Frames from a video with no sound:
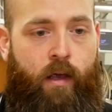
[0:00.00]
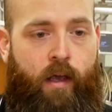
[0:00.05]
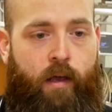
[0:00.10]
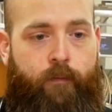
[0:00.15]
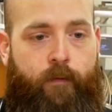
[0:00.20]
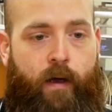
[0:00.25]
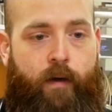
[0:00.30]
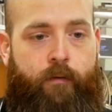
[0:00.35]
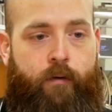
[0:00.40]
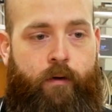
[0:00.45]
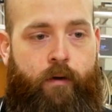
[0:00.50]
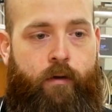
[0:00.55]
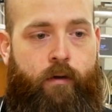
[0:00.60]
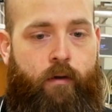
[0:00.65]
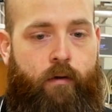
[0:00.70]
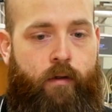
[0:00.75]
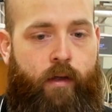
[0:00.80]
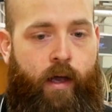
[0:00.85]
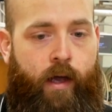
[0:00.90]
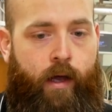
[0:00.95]
If after you
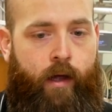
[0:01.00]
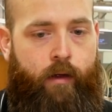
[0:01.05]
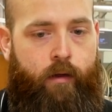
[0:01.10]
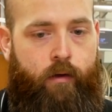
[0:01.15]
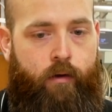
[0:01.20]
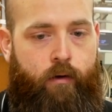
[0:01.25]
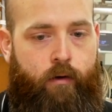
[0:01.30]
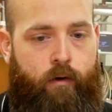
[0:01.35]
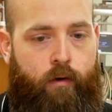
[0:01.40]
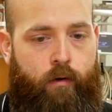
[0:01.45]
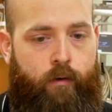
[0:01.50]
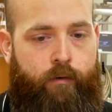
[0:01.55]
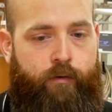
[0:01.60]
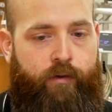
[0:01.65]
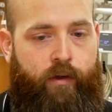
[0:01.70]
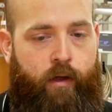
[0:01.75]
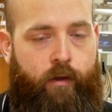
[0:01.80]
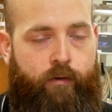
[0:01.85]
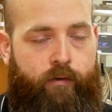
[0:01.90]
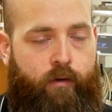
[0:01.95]
do that, your
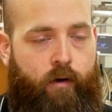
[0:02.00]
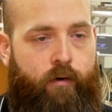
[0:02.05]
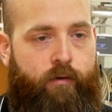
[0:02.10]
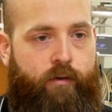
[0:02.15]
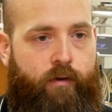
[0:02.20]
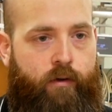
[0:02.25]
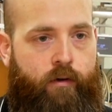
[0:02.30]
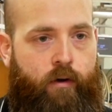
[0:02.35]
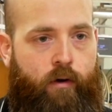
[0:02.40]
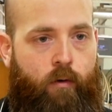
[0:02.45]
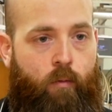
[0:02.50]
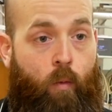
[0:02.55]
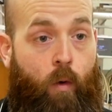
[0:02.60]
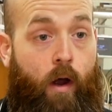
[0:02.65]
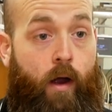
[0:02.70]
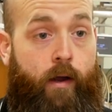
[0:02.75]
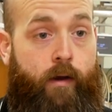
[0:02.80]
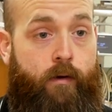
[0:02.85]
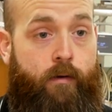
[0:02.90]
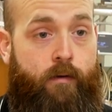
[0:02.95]
skin starts to turn
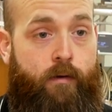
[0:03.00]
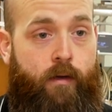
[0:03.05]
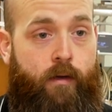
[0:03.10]
white,